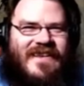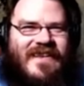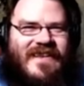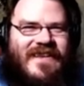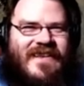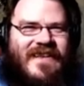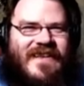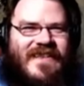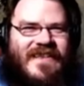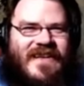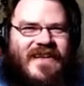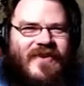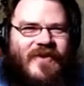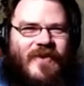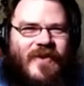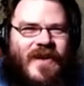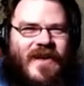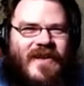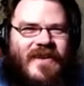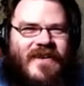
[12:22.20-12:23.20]
That's like
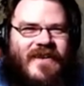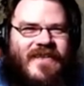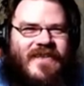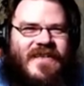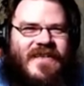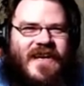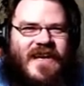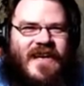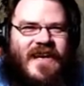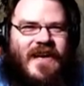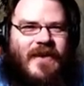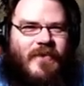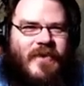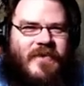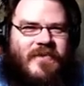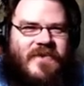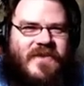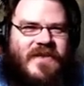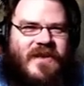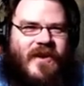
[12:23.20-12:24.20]
record time. I'm
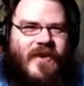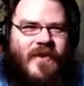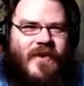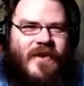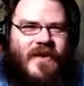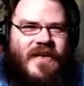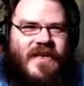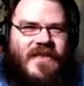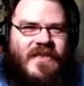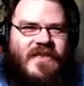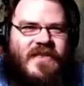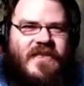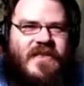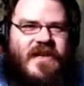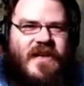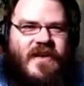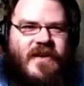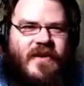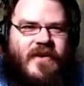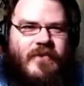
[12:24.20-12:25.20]
already
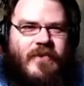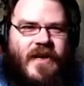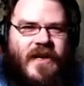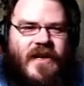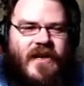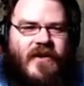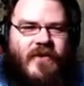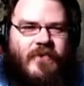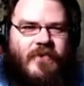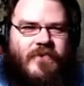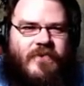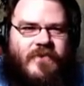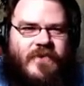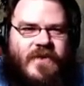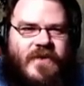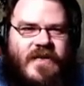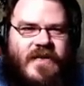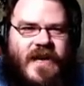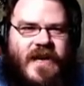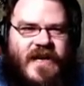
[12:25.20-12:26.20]
scared by how
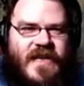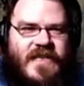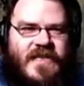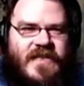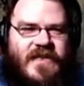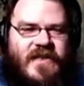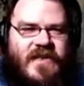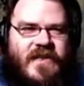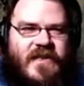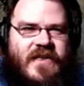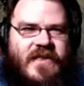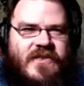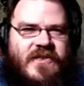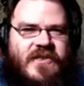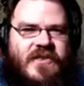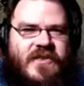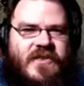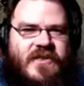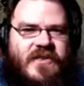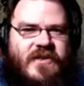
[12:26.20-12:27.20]
nicely things
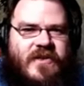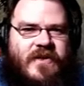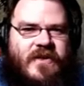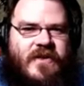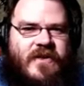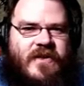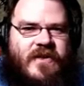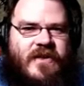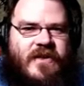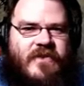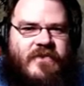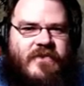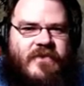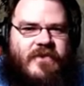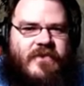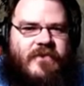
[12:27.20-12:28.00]
just started off.